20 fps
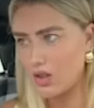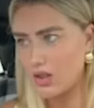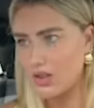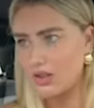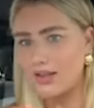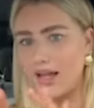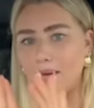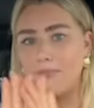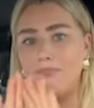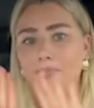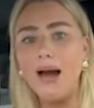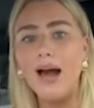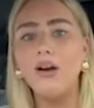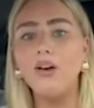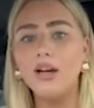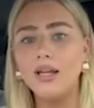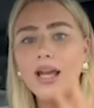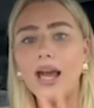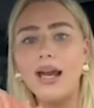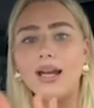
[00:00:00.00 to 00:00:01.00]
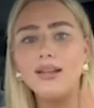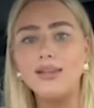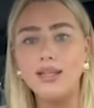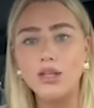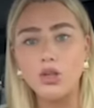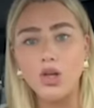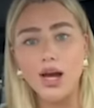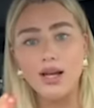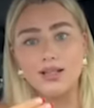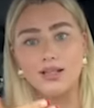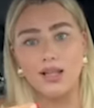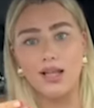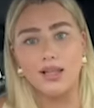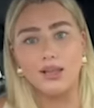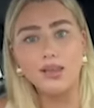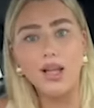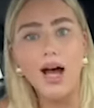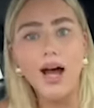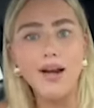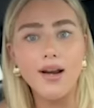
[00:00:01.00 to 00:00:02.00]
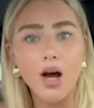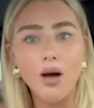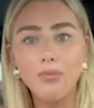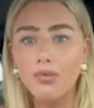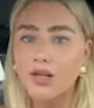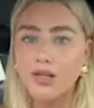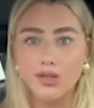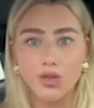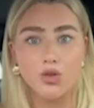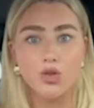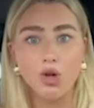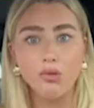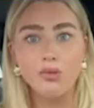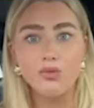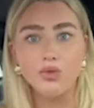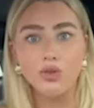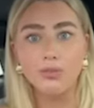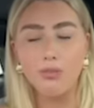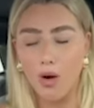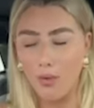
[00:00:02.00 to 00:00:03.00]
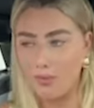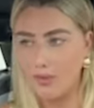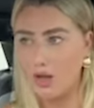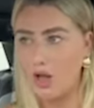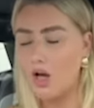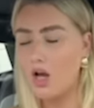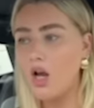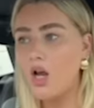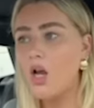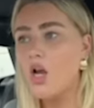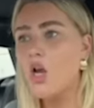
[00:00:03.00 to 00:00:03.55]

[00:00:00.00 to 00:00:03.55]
like barricade thing you had to like line up because the store was really popular.